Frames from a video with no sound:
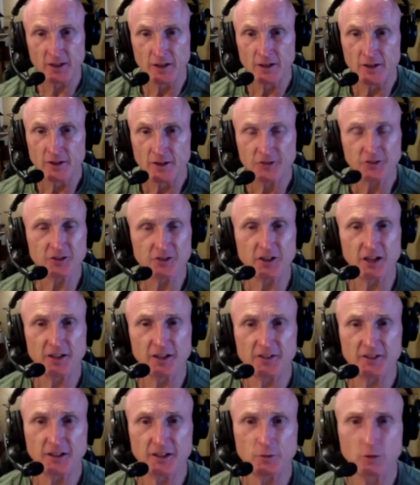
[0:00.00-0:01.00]
So you got to
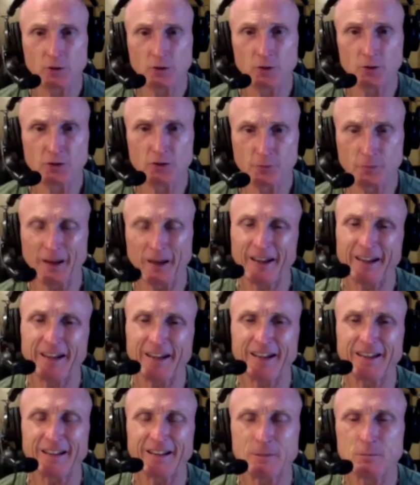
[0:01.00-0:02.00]
say, well, who's
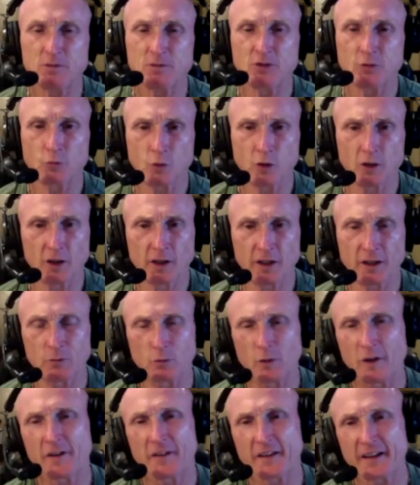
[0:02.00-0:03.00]
paying them to work and
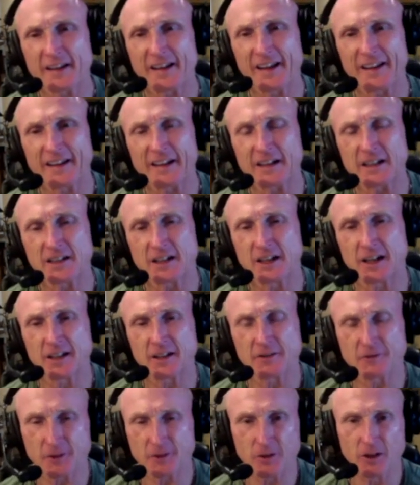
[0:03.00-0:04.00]
what are they getting done
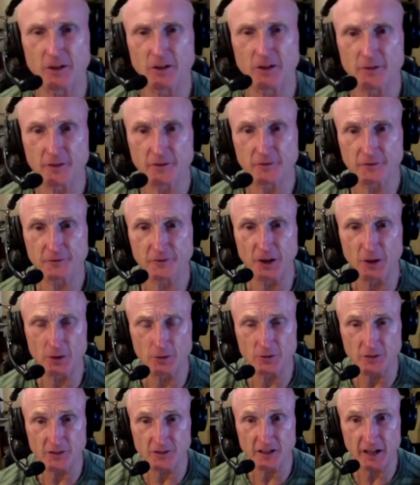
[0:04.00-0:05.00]
if they're on their
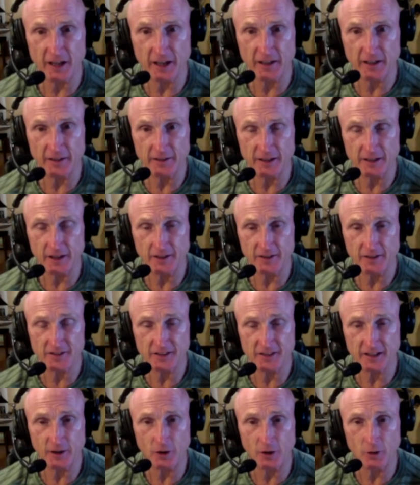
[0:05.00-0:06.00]
phones nine, uh,
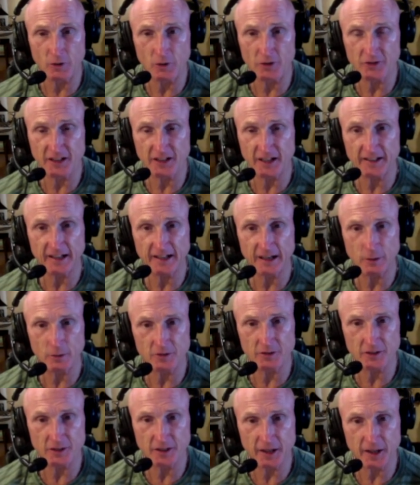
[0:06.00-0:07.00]
almost eight
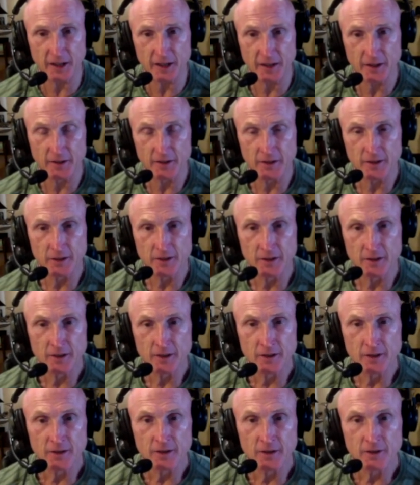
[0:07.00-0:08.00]
hours a day?
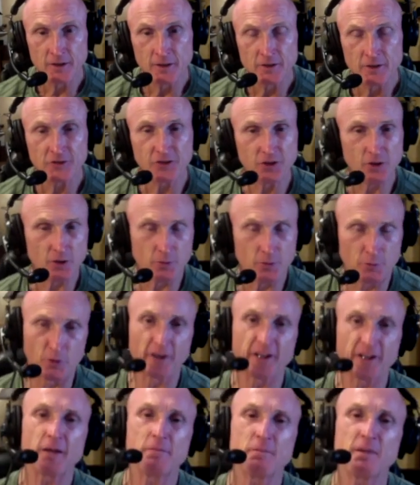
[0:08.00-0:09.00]
So the point
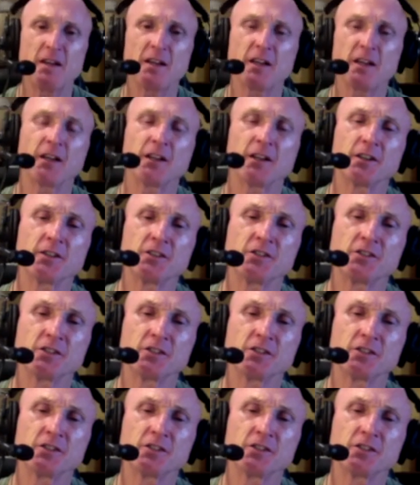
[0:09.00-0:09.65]
I'm making is,